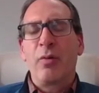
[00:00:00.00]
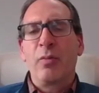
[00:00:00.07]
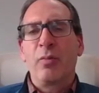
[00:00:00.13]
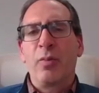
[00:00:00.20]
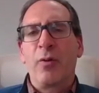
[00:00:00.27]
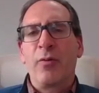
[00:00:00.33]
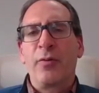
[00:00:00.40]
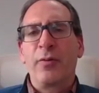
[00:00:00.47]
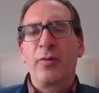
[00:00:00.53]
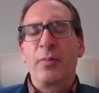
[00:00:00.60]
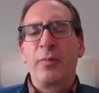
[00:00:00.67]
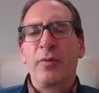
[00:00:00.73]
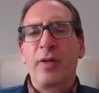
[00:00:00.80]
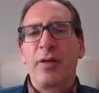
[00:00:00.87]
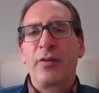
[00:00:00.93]
both
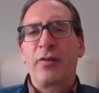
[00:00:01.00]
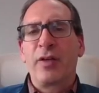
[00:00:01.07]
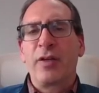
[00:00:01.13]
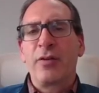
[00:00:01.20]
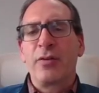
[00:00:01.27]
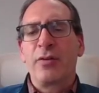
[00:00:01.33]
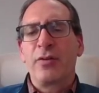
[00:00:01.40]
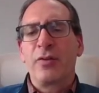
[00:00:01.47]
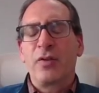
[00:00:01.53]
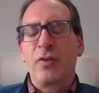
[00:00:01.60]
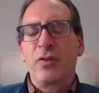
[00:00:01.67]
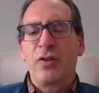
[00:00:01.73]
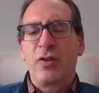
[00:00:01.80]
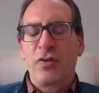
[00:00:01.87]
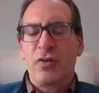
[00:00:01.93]
the data
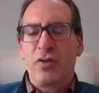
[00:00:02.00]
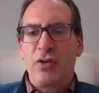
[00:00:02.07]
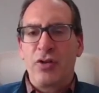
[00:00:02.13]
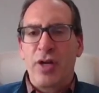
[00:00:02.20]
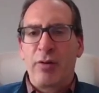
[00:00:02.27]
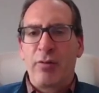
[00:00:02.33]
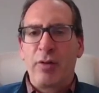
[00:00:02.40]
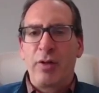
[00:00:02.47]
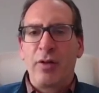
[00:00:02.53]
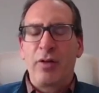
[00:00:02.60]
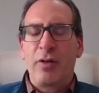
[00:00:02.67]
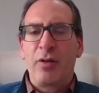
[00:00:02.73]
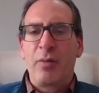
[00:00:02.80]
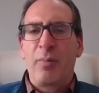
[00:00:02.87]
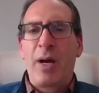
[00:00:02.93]
centers just in general
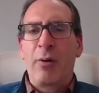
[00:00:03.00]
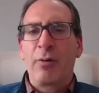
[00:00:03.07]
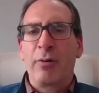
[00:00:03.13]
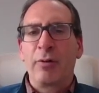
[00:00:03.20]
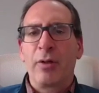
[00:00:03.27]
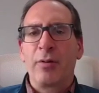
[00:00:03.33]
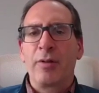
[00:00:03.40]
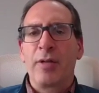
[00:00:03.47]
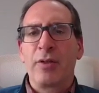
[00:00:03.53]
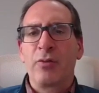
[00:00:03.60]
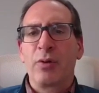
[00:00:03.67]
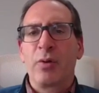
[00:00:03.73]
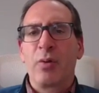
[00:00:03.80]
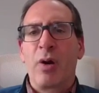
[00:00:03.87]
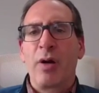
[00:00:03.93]
and the power load
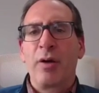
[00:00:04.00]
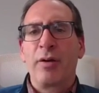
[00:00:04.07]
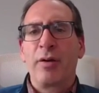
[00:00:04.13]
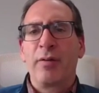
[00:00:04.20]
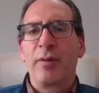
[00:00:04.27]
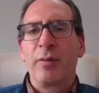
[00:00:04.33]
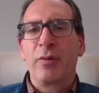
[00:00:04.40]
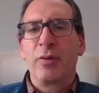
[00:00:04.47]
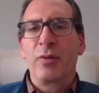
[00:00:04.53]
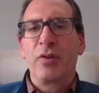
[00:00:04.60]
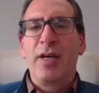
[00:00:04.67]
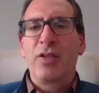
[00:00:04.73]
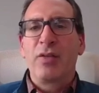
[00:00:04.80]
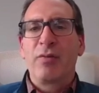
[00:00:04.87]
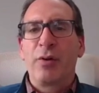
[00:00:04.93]
that's required of them. So
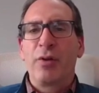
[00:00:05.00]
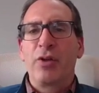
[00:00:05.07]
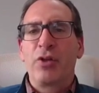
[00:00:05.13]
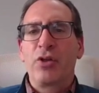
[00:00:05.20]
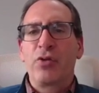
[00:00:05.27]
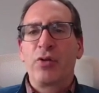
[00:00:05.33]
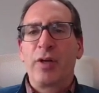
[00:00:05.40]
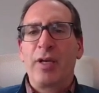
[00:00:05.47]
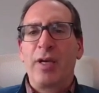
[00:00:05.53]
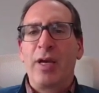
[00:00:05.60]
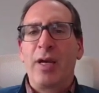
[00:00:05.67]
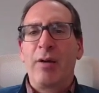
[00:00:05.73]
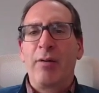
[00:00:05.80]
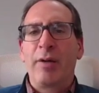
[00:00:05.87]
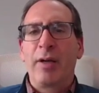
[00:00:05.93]
it's a very
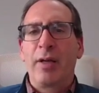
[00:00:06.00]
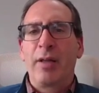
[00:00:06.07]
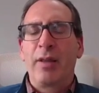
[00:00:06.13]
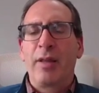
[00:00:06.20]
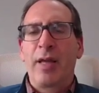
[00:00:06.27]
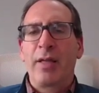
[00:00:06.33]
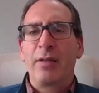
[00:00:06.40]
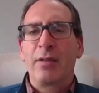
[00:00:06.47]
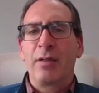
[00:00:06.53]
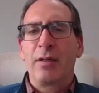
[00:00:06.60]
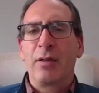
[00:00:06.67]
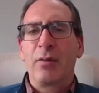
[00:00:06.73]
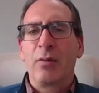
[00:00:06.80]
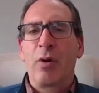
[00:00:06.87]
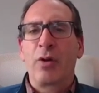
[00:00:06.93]
tricky area that
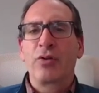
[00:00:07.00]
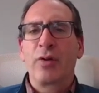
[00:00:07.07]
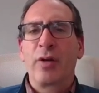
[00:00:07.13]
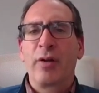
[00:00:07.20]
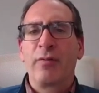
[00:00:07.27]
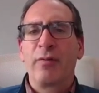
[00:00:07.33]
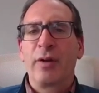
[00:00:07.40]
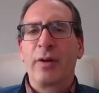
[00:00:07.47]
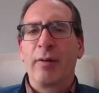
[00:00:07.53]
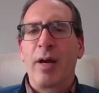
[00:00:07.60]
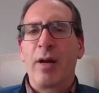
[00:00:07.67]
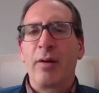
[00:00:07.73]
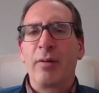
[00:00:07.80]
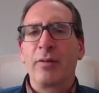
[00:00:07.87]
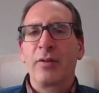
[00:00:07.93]
we're all trying to
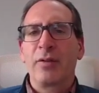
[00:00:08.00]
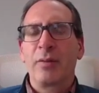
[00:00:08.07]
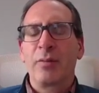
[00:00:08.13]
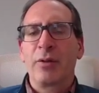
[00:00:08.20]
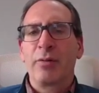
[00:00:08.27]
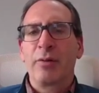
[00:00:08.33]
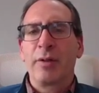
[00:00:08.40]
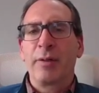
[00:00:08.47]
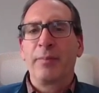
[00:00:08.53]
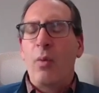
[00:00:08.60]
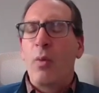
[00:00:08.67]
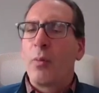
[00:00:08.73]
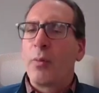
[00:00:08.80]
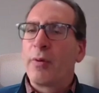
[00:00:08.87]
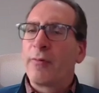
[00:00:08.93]
figure out to some degree.
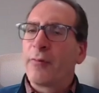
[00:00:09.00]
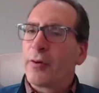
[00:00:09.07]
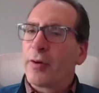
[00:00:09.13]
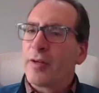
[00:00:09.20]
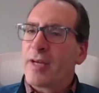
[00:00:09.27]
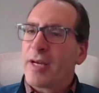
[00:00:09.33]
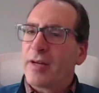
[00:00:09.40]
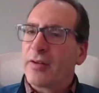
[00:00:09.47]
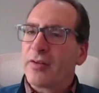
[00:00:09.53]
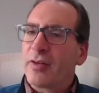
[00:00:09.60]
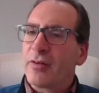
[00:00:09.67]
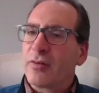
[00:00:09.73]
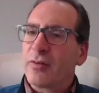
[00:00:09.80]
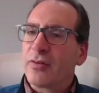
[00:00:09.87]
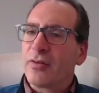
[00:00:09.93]
When we refer to data
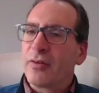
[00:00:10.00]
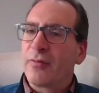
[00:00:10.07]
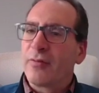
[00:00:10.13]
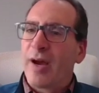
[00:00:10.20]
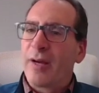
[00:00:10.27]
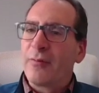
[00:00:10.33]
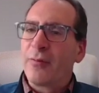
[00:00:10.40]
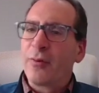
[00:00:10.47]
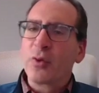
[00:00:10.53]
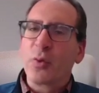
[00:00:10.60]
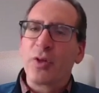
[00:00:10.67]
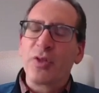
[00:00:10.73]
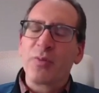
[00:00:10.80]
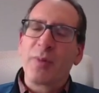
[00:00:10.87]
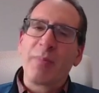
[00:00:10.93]
centers, define for us
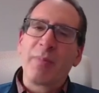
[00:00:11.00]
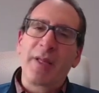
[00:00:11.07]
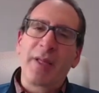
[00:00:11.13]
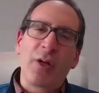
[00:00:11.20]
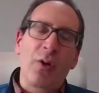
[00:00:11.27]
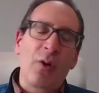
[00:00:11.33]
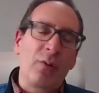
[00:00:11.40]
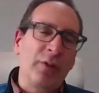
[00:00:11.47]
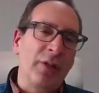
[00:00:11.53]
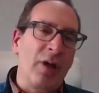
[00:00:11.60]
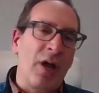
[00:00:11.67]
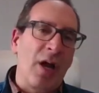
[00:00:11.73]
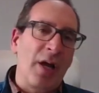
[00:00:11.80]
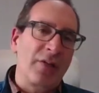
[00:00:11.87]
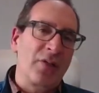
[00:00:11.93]
what is meant by the
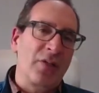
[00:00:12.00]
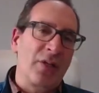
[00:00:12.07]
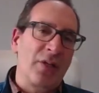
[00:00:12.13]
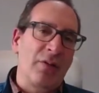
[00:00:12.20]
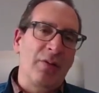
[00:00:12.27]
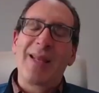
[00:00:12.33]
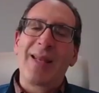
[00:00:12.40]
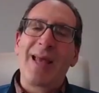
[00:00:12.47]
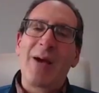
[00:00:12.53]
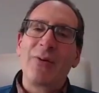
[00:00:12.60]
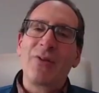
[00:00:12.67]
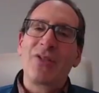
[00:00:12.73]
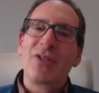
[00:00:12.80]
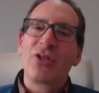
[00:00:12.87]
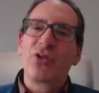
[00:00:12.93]
Goldilocks Zone, and how
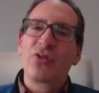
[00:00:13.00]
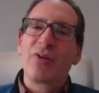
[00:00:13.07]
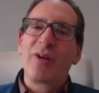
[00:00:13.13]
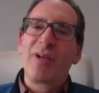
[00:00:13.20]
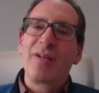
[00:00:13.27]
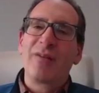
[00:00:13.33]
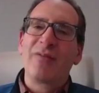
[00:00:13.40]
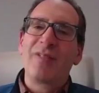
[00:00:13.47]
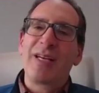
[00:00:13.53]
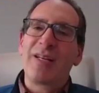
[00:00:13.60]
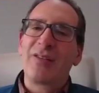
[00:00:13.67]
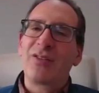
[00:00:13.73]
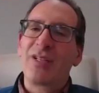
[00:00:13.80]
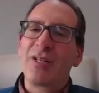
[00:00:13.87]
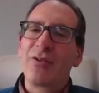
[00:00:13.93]
is the trend of
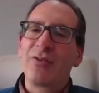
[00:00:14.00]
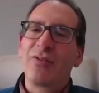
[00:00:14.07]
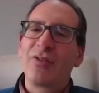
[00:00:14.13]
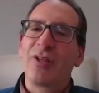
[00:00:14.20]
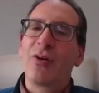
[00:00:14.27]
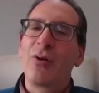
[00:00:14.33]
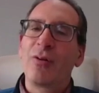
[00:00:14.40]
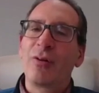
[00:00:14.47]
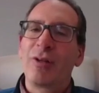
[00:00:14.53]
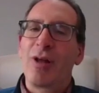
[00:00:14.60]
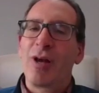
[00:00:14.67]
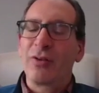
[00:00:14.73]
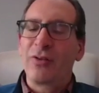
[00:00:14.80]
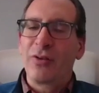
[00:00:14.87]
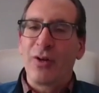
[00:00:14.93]
data centers in the
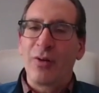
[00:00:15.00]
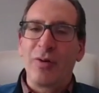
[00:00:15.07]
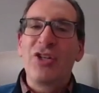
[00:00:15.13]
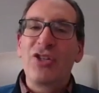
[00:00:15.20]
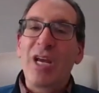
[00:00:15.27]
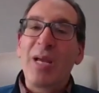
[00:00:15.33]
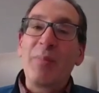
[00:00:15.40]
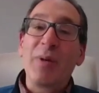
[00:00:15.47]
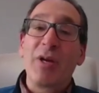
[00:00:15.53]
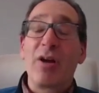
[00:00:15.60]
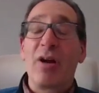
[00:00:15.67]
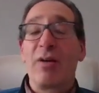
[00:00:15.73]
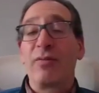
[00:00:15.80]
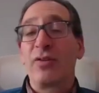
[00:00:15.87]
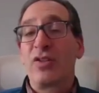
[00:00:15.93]
Goldilocks Zone shaping
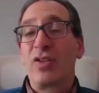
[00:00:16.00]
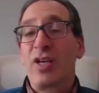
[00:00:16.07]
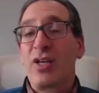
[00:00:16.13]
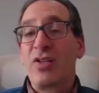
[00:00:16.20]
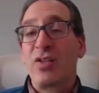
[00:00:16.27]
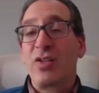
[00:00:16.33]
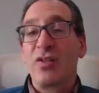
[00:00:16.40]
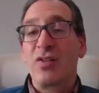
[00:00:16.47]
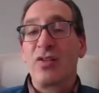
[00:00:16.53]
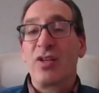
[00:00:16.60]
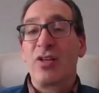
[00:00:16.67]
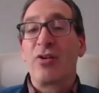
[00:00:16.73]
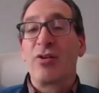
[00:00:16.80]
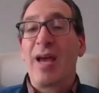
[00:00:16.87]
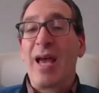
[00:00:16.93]
conversations
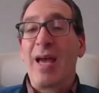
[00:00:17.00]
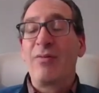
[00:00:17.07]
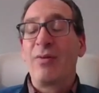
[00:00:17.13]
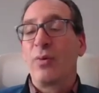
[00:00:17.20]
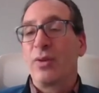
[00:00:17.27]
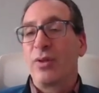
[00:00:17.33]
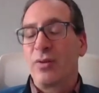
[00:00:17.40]
that you're having with